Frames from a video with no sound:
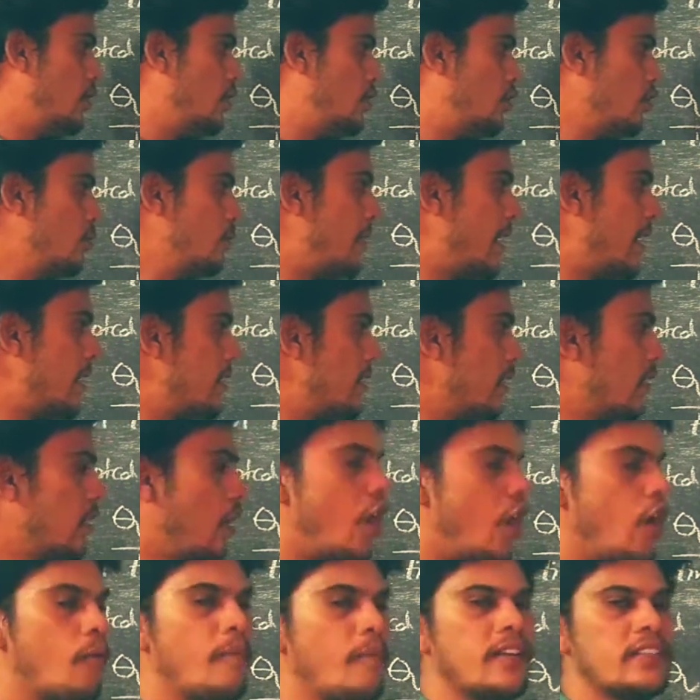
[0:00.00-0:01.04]
to measure
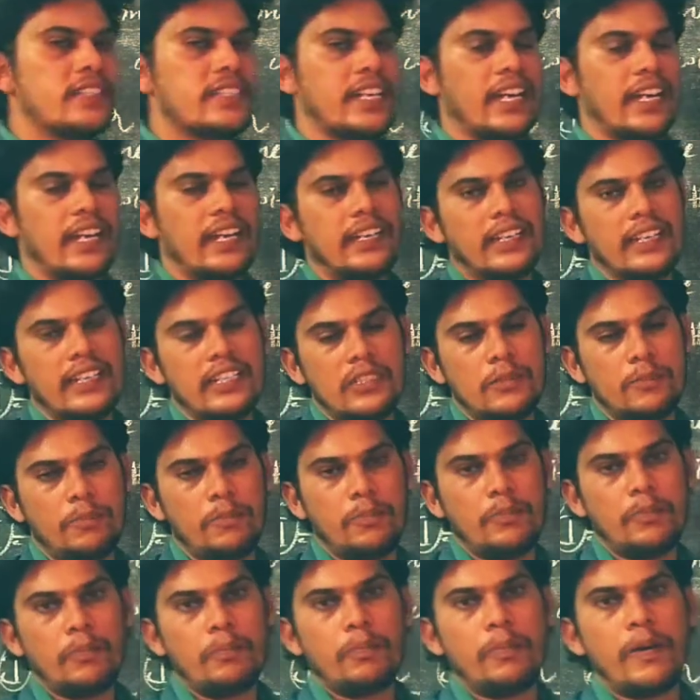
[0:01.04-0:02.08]
how much current
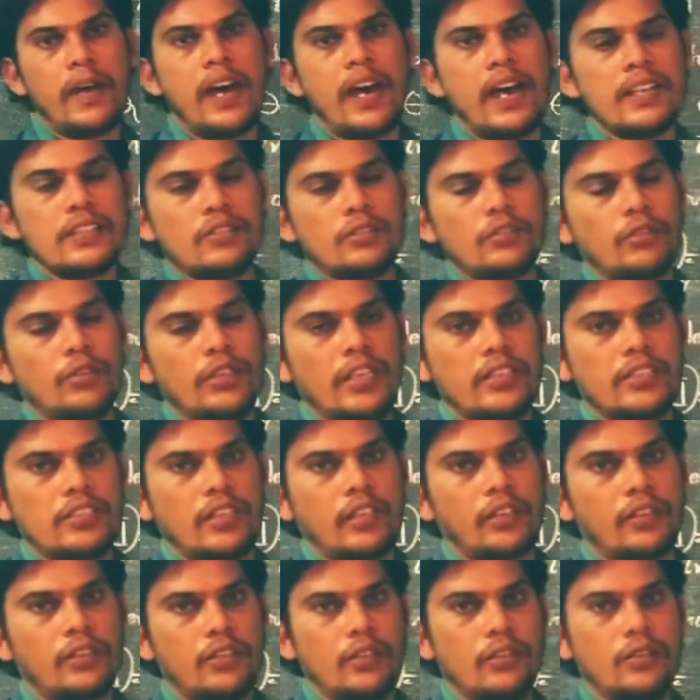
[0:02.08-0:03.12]
is passed through a
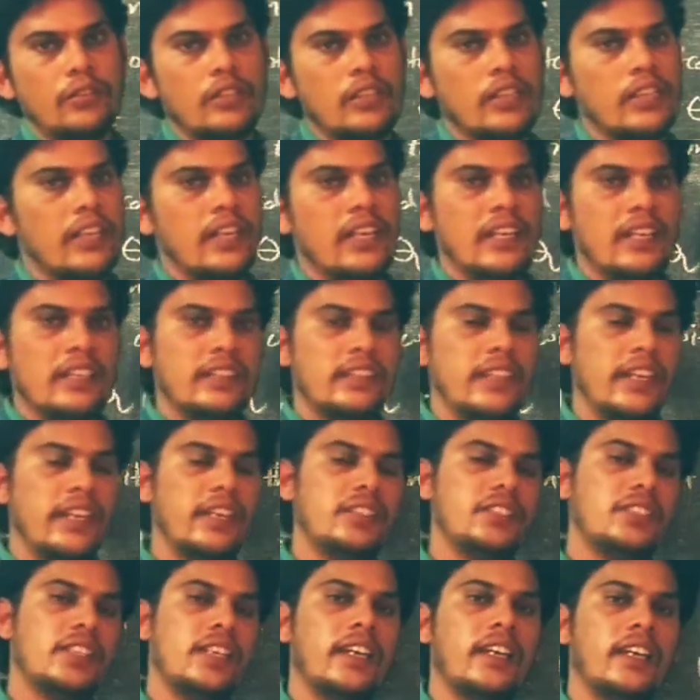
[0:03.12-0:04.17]
circuit, there
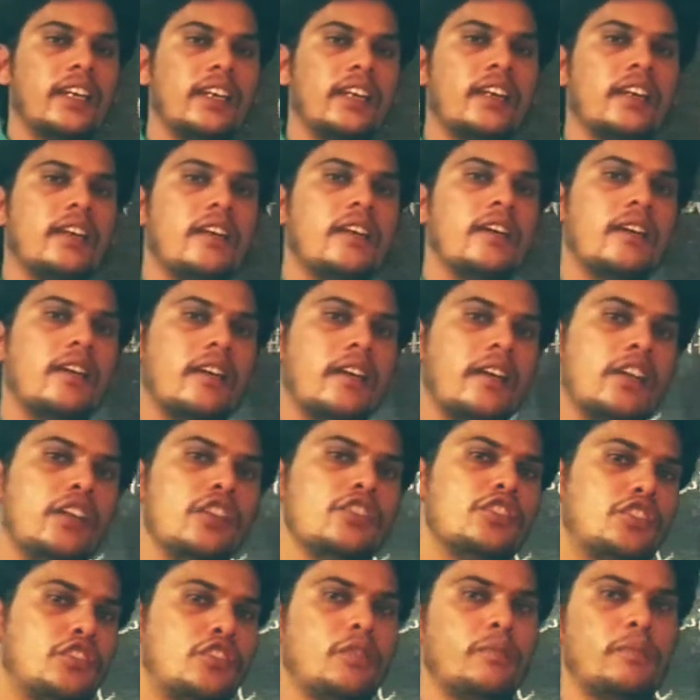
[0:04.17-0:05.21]
is a
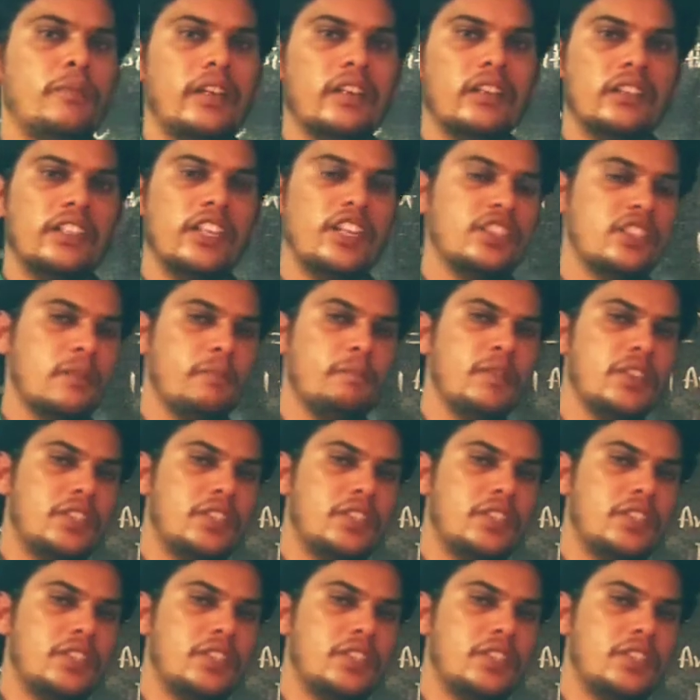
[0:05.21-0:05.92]
instrument, there is a